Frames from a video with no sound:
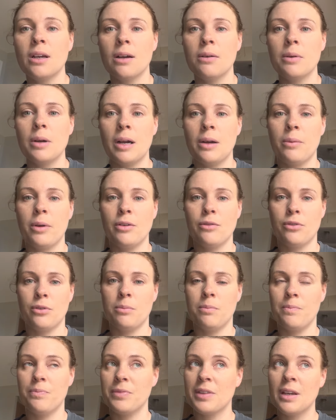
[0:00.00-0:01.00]
I went
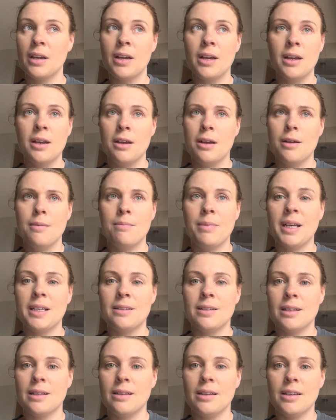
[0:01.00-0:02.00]
from
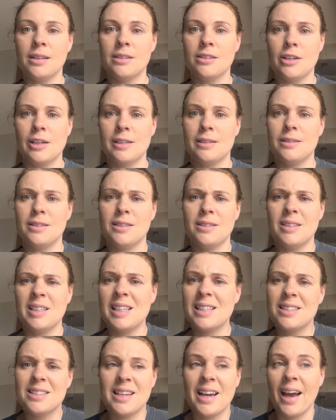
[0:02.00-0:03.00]
basically a size
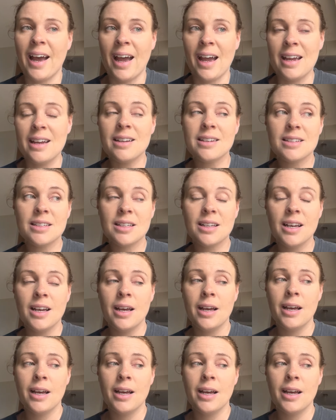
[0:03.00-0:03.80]
6 to 8.